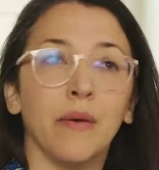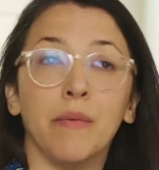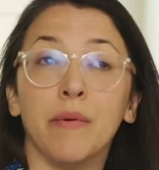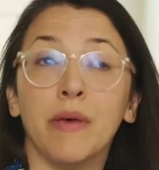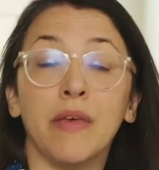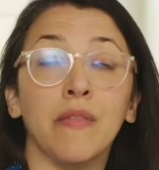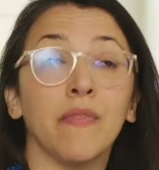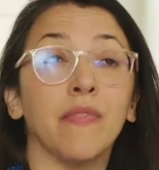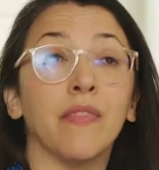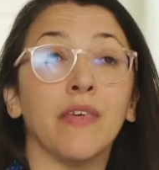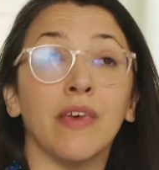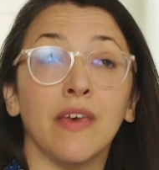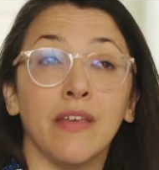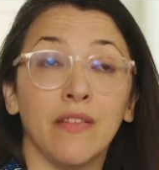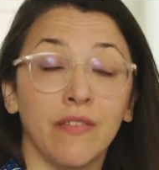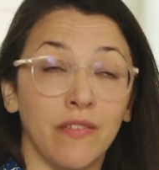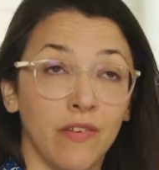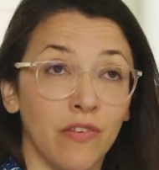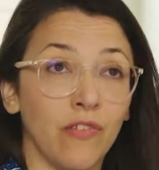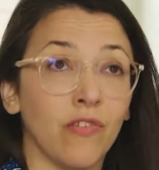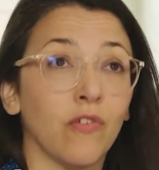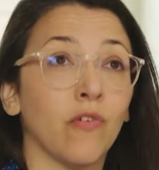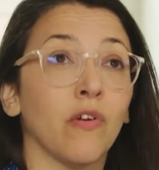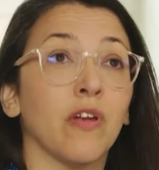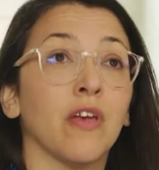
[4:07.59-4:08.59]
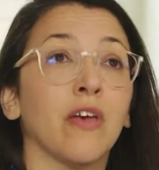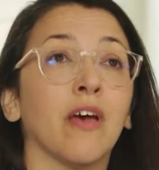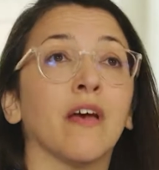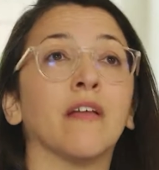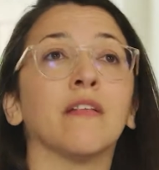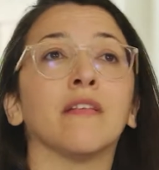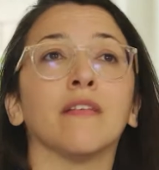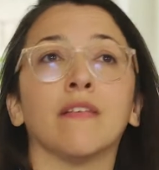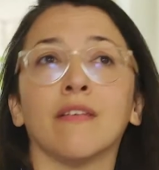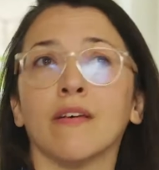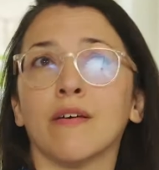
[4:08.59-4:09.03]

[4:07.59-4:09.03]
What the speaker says: in the industry and